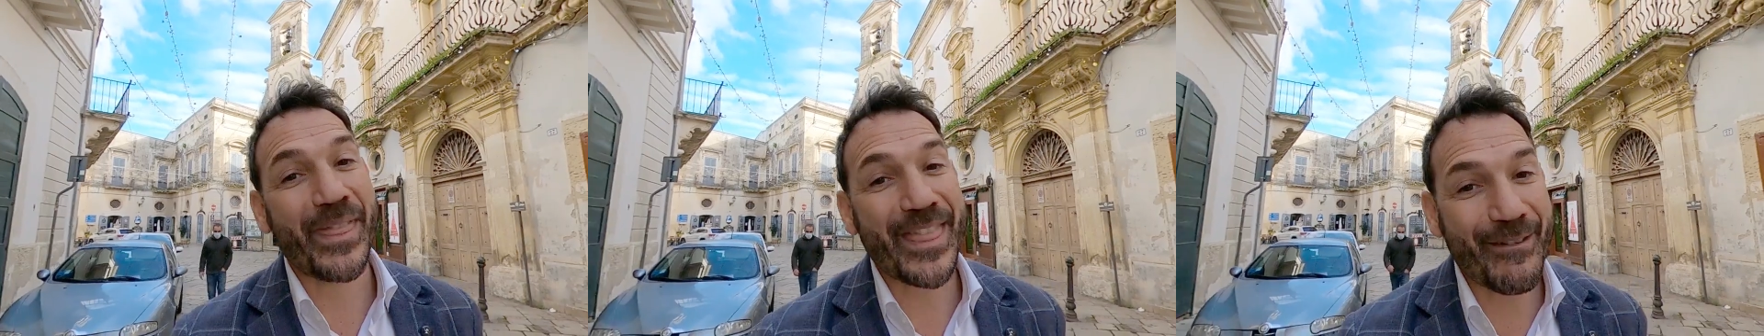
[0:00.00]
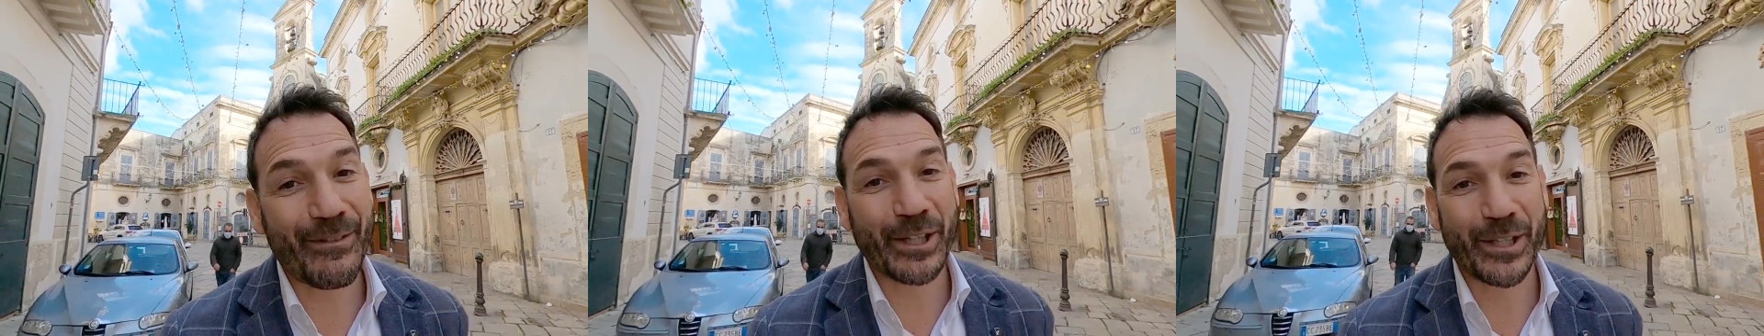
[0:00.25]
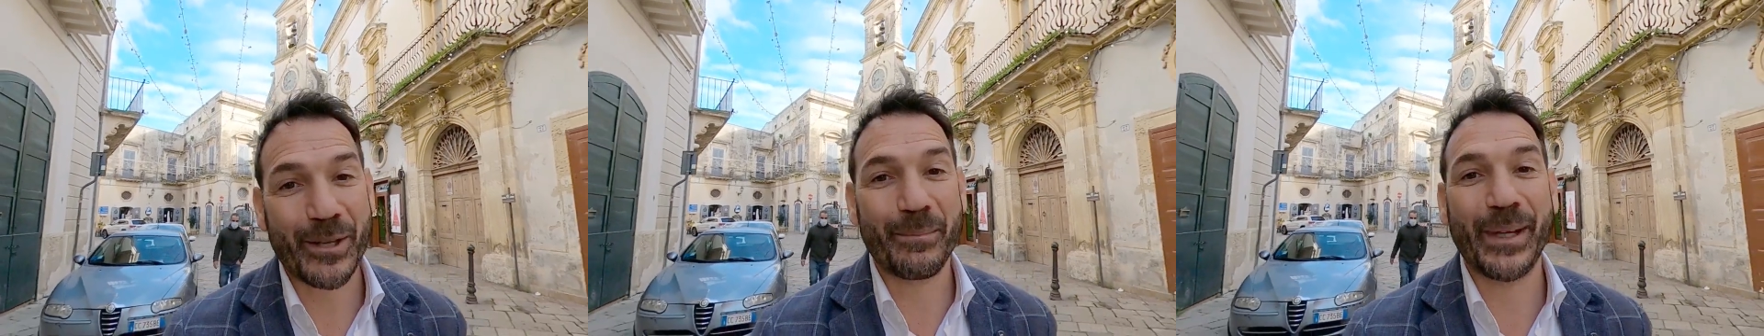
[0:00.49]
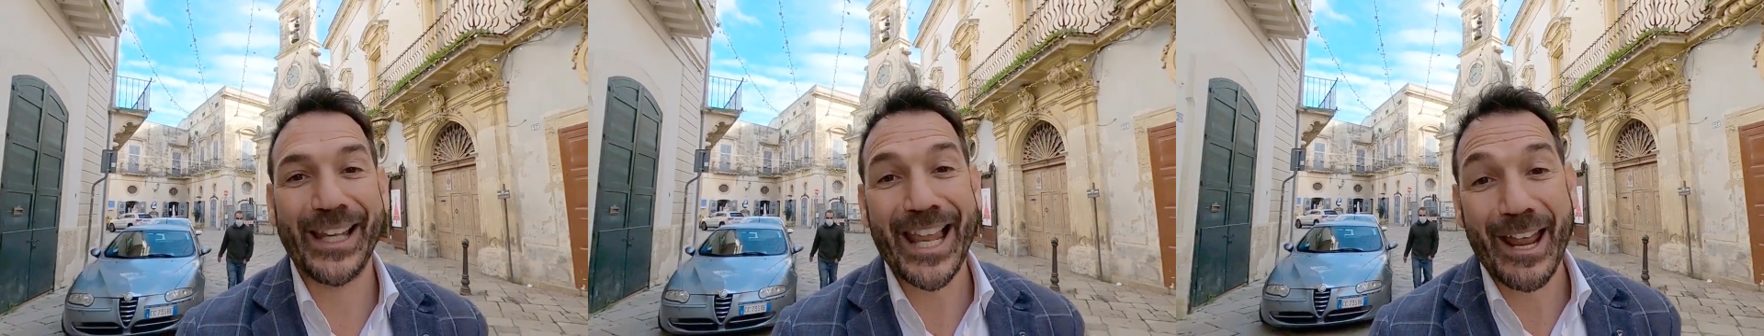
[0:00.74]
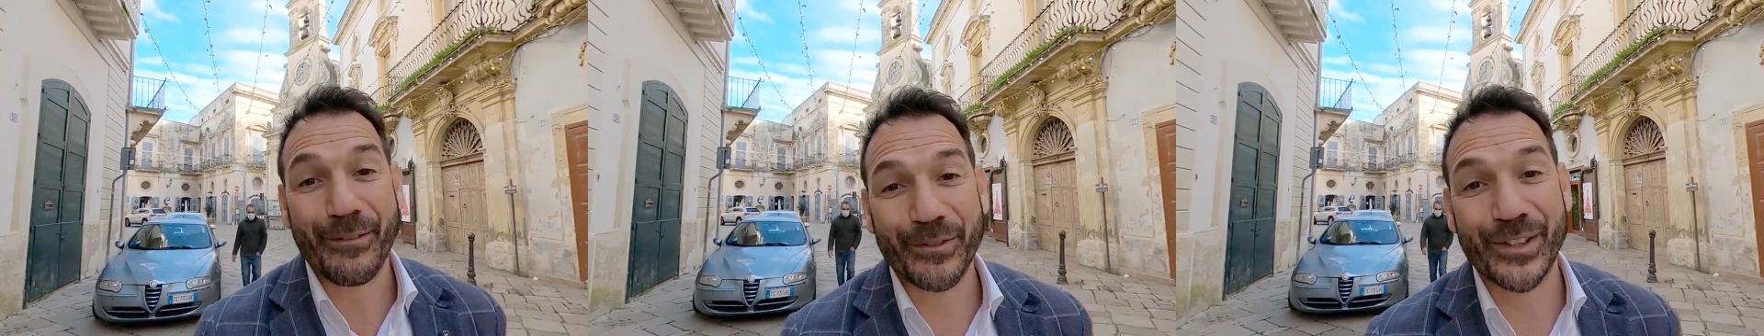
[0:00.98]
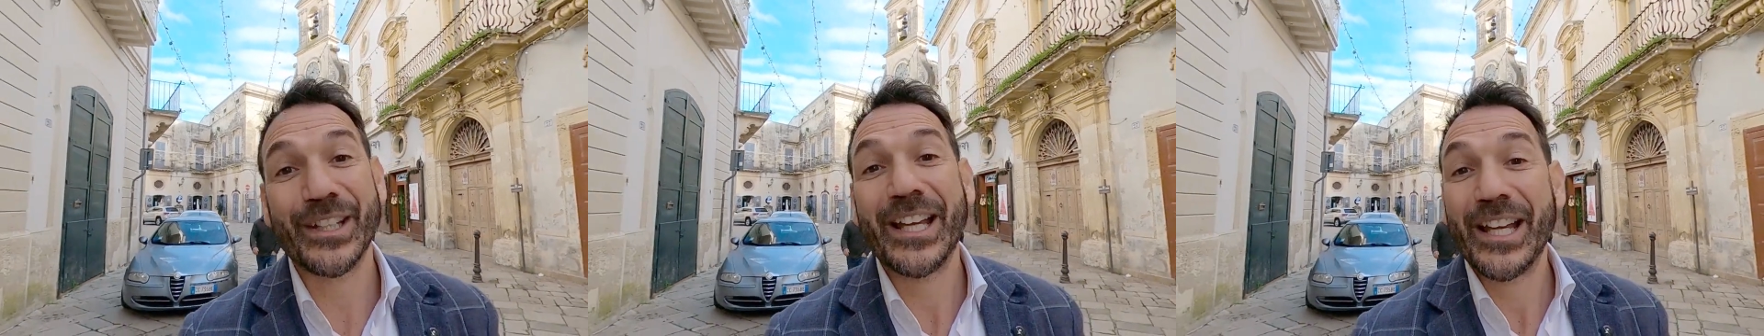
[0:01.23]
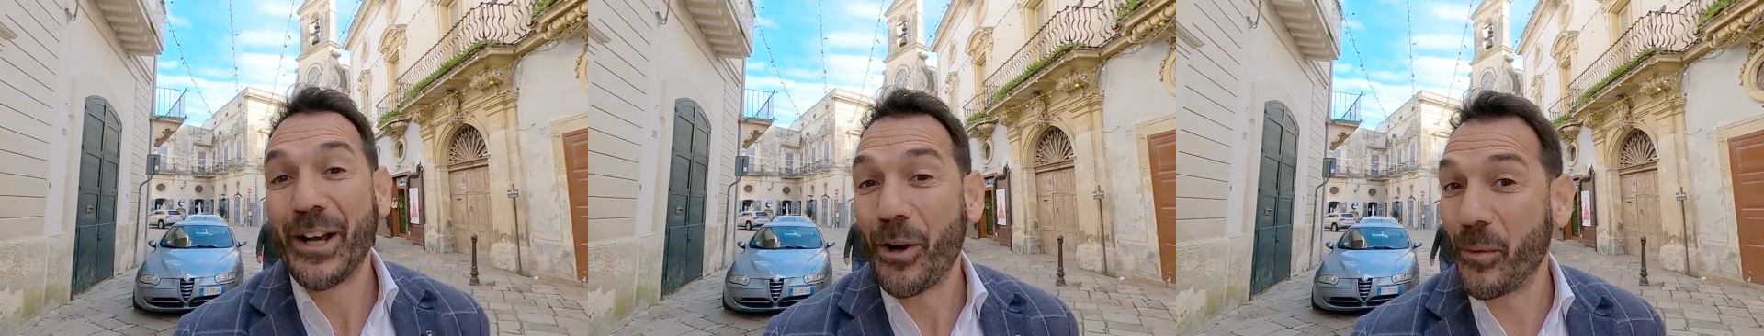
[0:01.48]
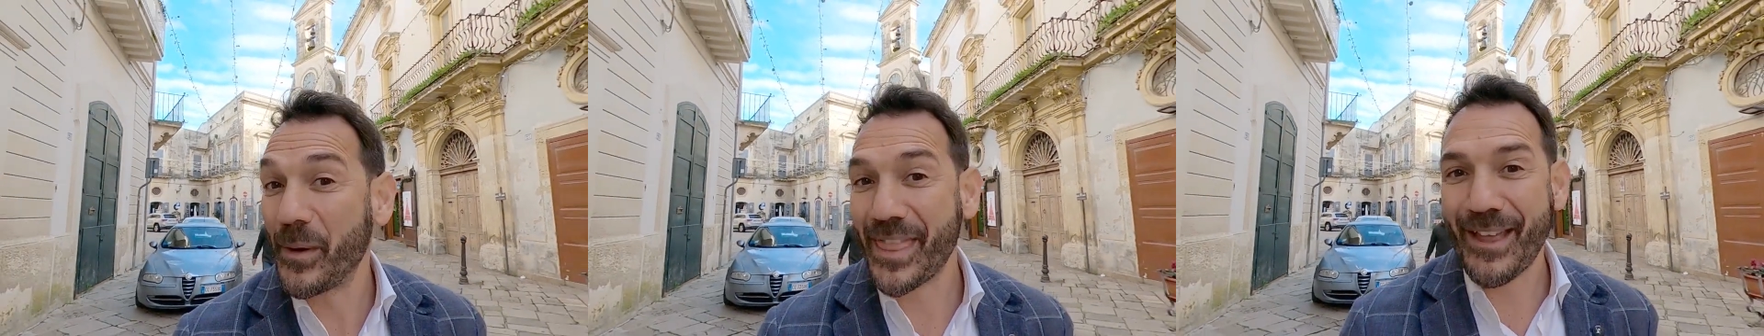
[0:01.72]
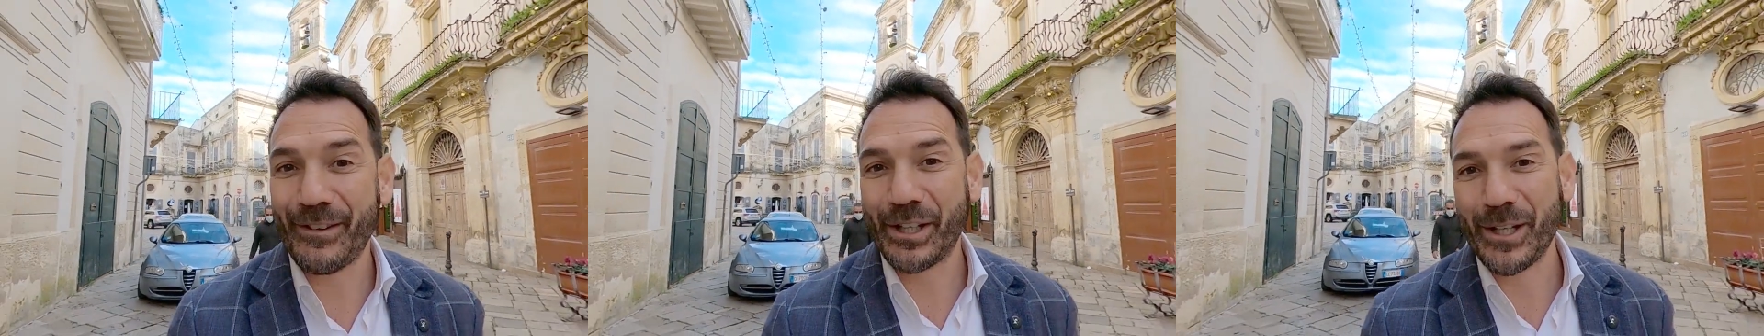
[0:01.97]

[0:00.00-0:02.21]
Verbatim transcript: we're never going to be left or we're never